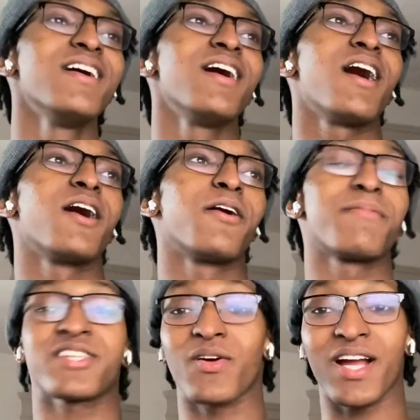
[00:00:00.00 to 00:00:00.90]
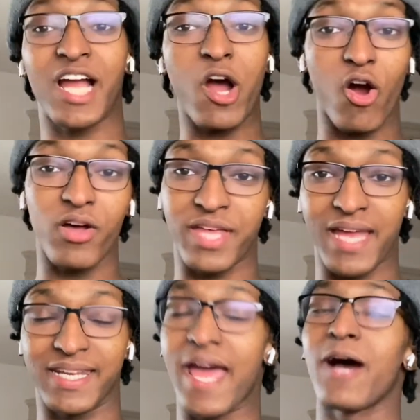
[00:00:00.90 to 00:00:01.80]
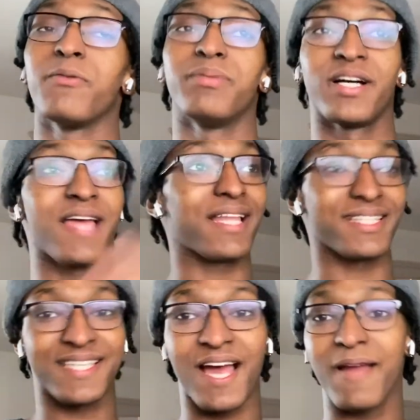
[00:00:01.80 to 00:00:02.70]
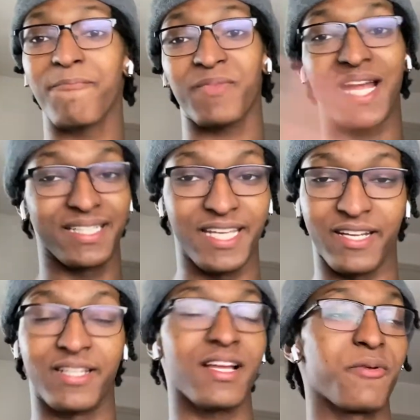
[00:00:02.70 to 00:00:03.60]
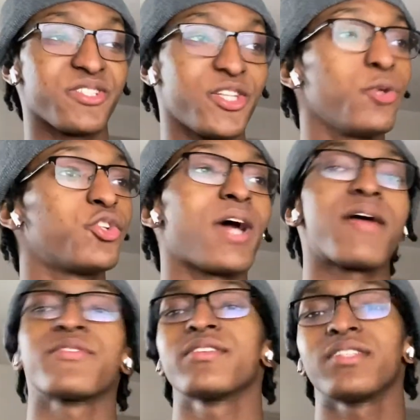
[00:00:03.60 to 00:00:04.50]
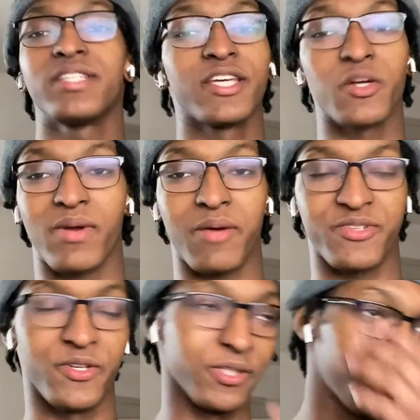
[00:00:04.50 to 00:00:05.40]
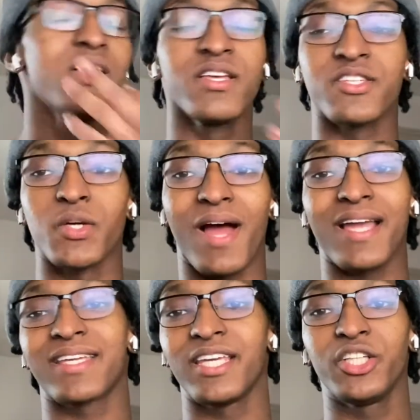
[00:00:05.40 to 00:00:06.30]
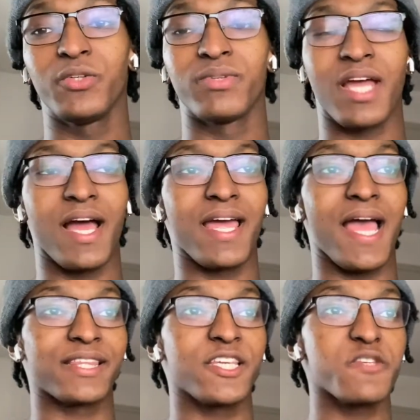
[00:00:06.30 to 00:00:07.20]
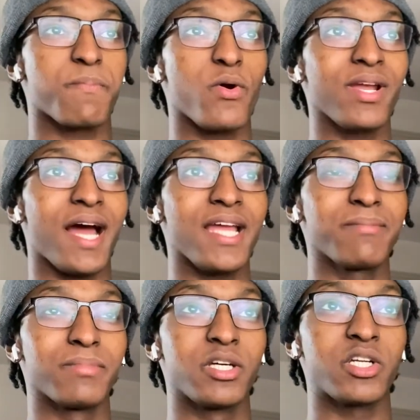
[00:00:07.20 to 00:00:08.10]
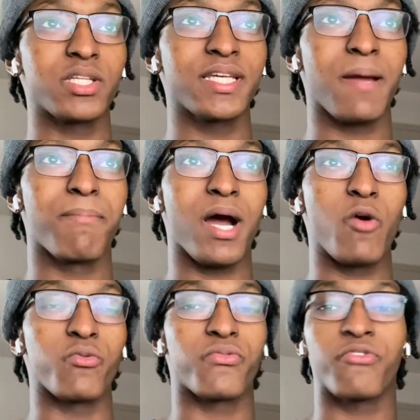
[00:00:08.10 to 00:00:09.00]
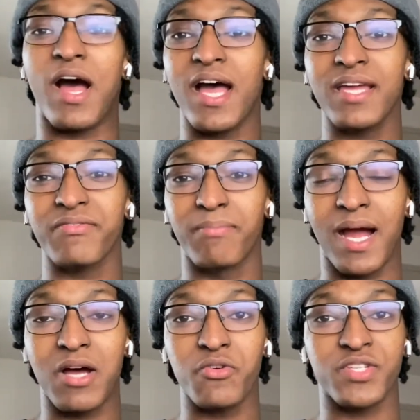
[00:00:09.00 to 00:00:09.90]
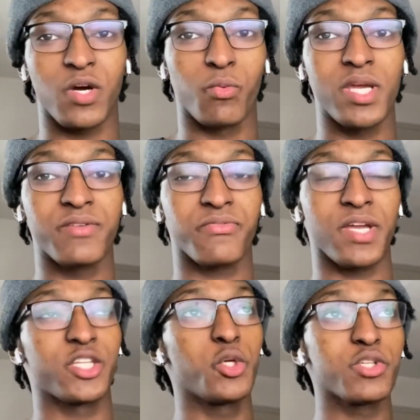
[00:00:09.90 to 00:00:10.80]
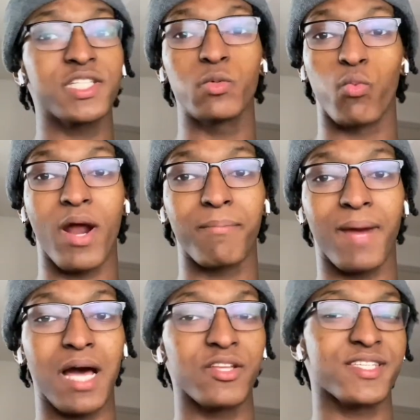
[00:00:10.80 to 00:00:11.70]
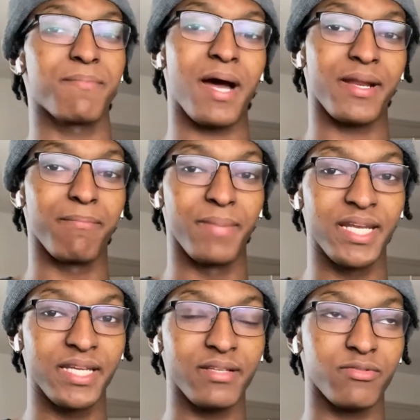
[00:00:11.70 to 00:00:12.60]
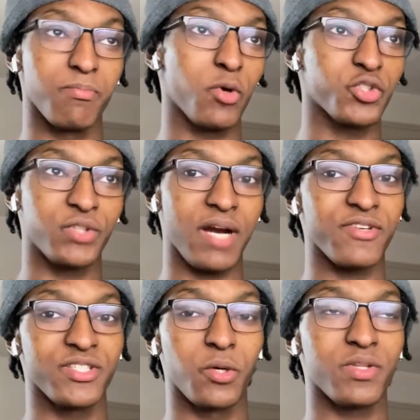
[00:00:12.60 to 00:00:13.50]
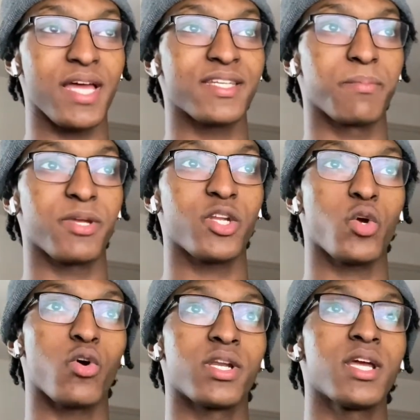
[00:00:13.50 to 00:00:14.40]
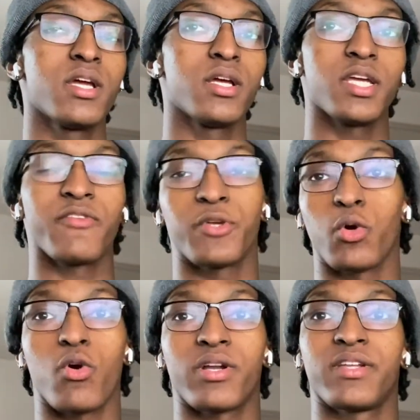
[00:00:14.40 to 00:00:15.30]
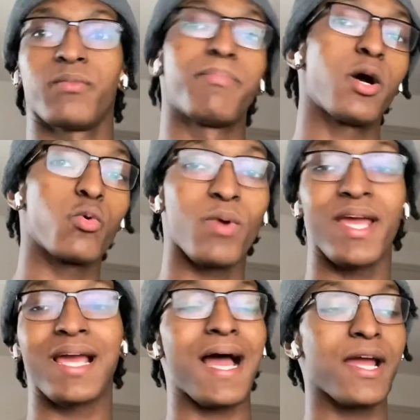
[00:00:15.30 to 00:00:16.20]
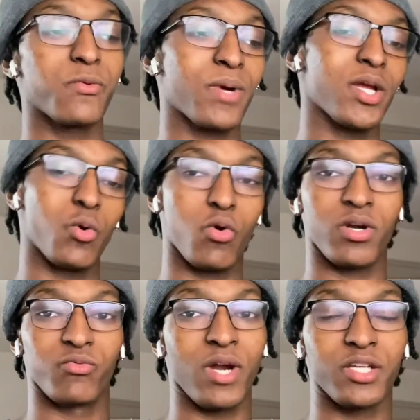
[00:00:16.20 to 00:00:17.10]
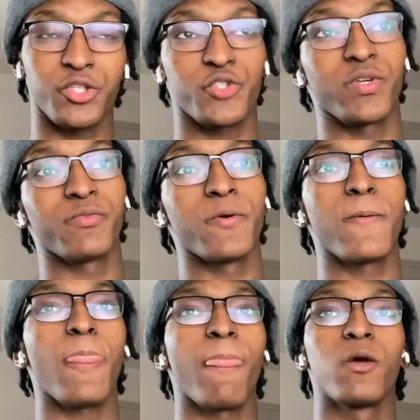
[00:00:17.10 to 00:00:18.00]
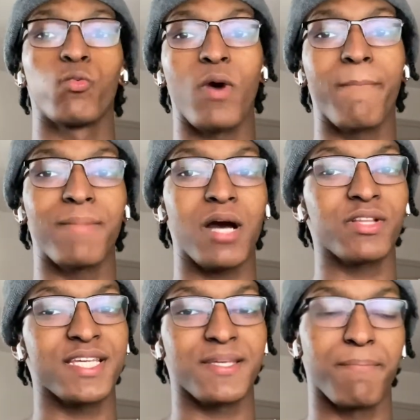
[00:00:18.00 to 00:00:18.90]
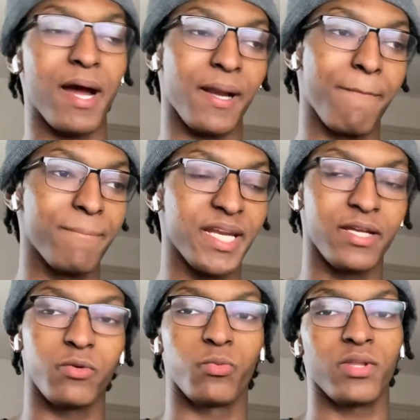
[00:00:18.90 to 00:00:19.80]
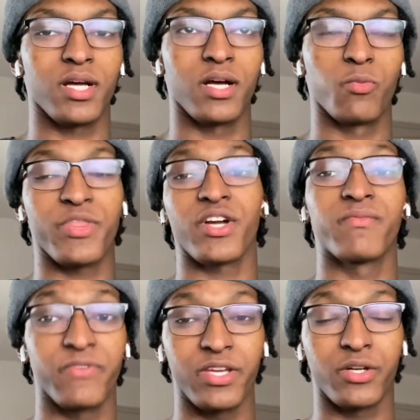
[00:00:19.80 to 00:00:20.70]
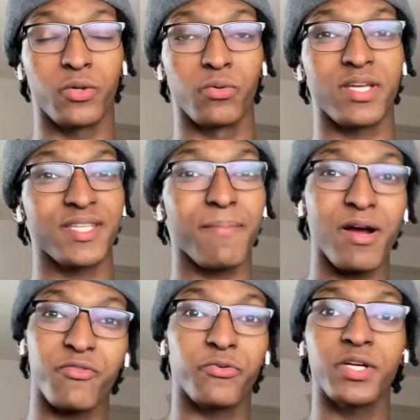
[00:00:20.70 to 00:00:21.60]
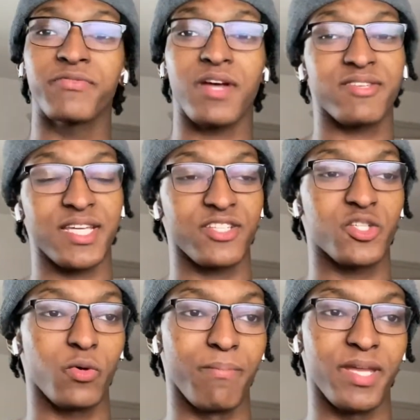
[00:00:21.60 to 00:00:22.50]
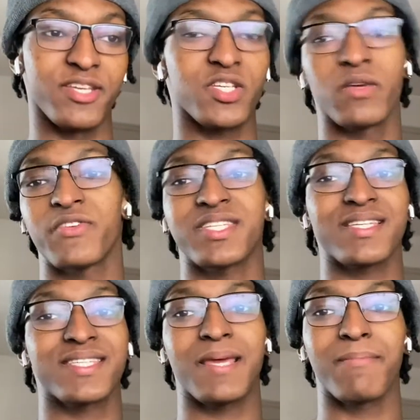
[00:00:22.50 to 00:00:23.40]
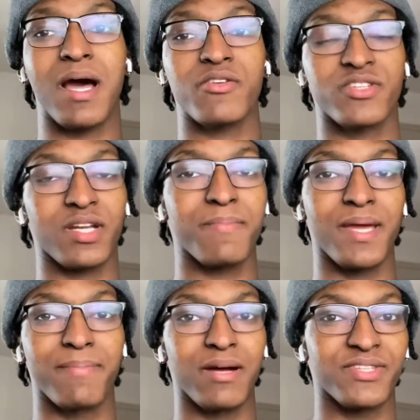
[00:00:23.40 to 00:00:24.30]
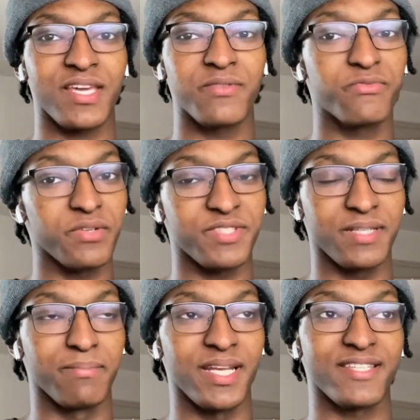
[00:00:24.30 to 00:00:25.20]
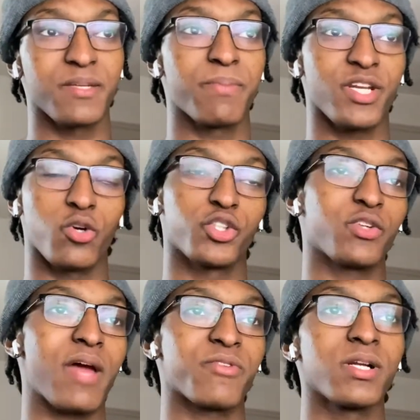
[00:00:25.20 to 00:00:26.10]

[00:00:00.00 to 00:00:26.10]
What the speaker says: So I got all that now, but at the time I didn't. I was a new driver, didn't know what I was doing. So I kid you not, at this point I am literally about 5 miles away, and usually 1 mile is about a minute. Most drivers know that, depending on if you're on the beltway, highway, or on a regular street road. 1 mile is about a minute with a vehicle. That's about 45 seconds to a minute. So if it says 10 miles, it's going to be about 10-15 minutes depending on traffic.